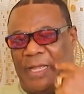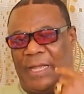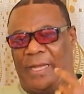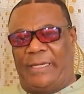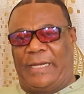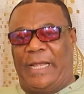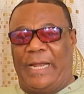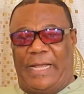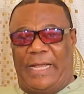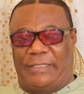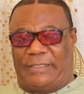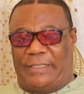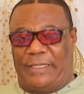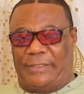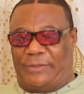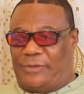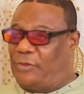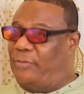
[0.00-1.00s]
And then I
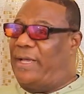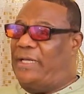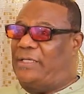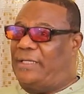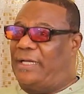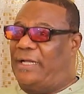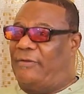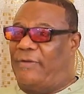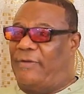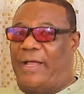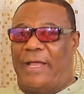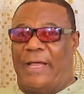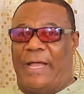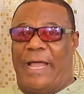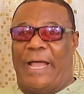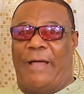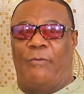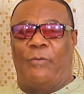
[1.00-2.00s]
said to myself,
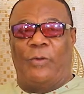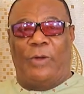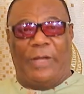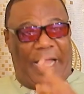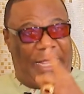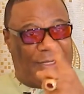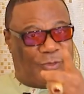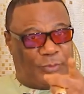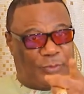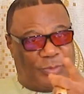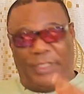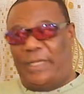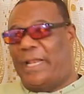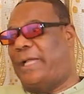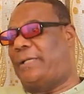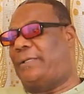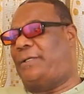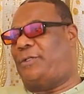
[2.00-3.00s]
I would like to be
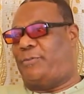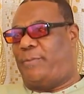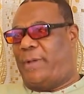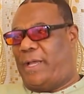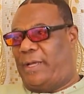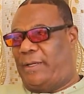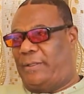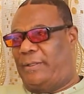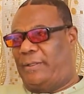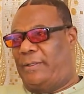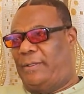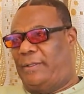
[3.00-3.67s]
like this man.